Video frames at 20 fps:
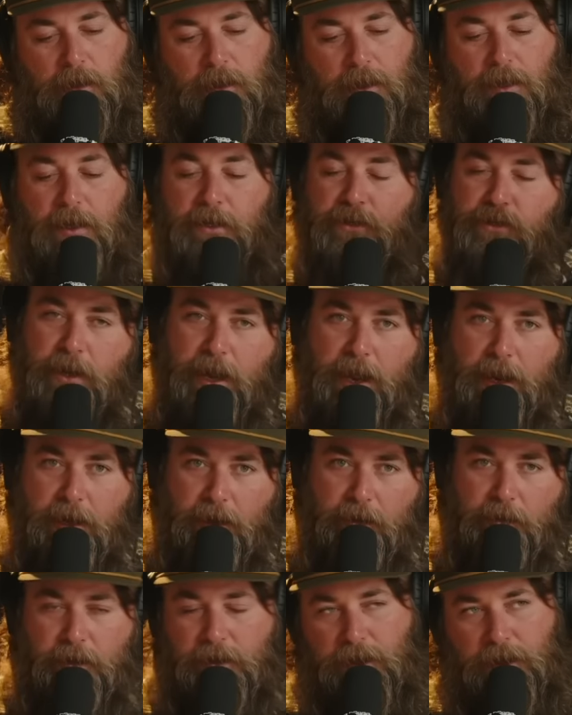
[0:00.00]
unless you're hand
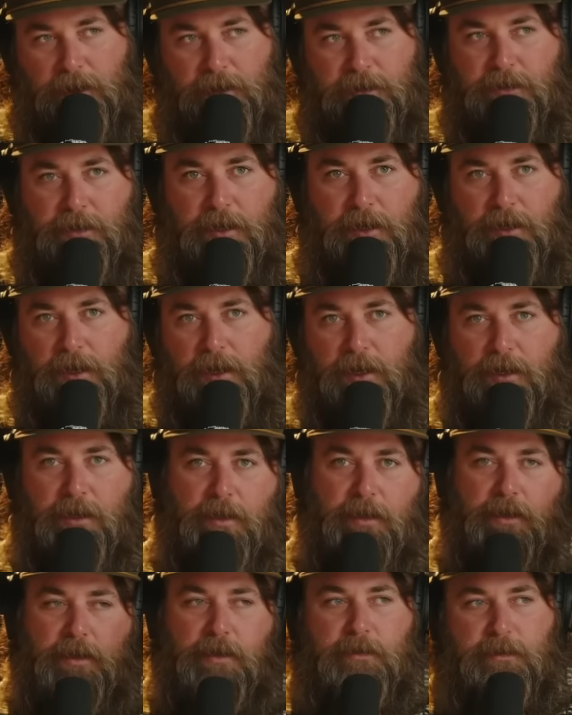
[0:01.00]
loading this, kind of like
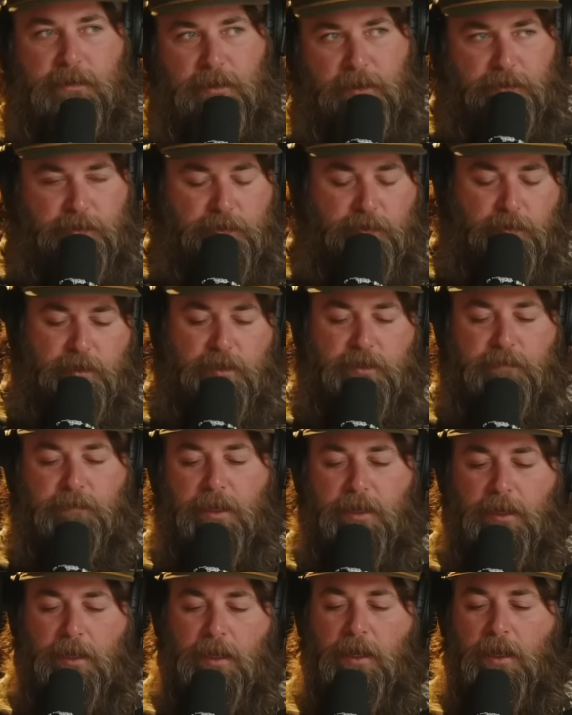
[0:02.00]
dealer's choice,
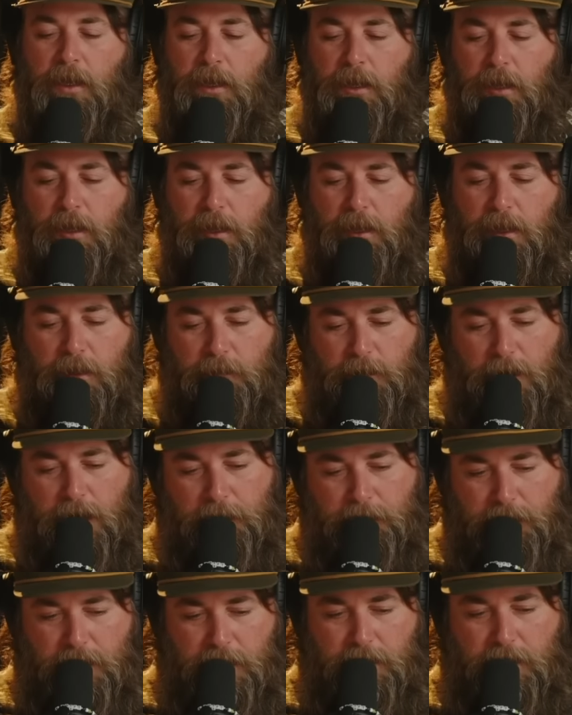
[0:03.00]
but in my
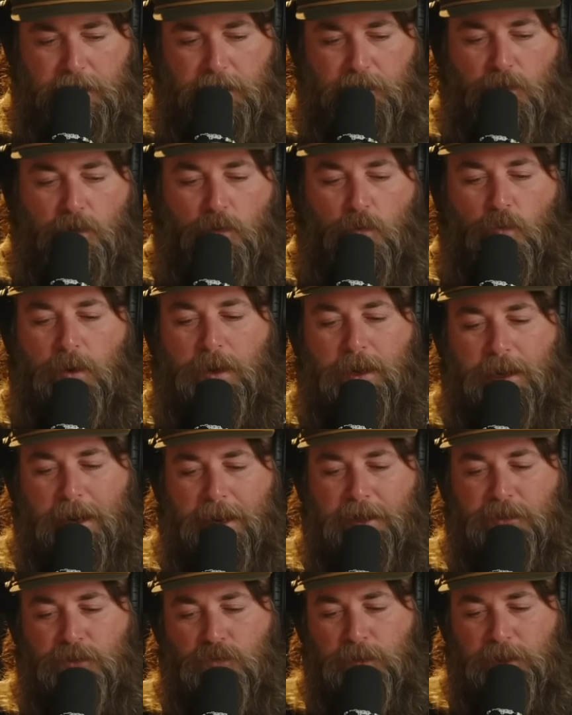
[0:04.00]
opinion, a one and
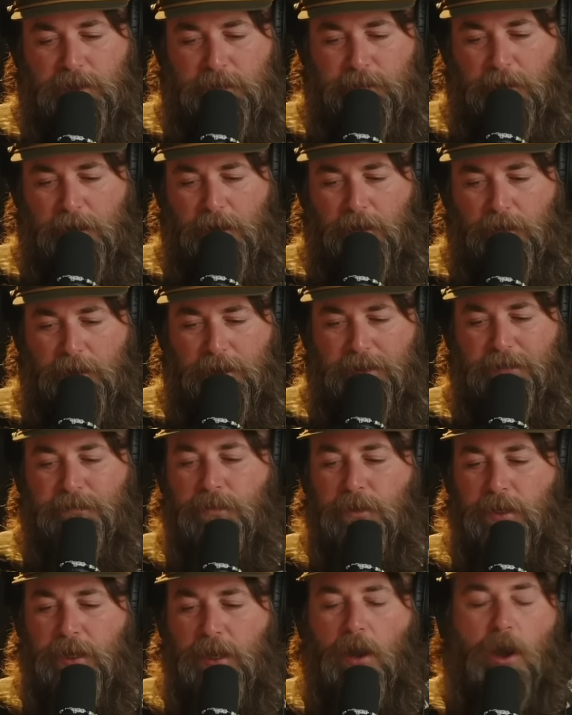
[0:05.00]
eight twist barrel is
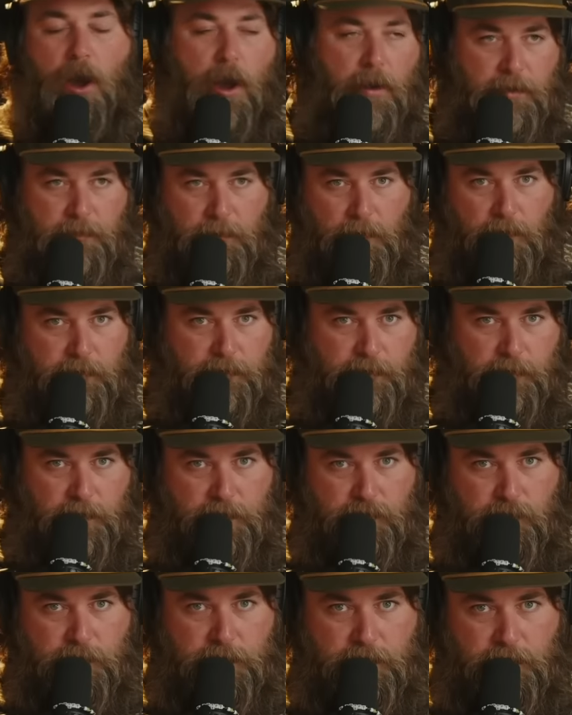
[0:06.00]
pretty optimal for the
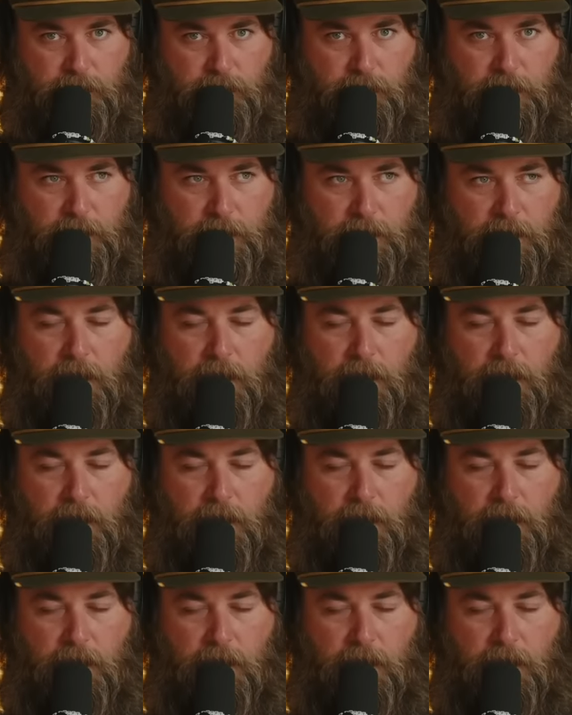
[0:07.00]
22 Creed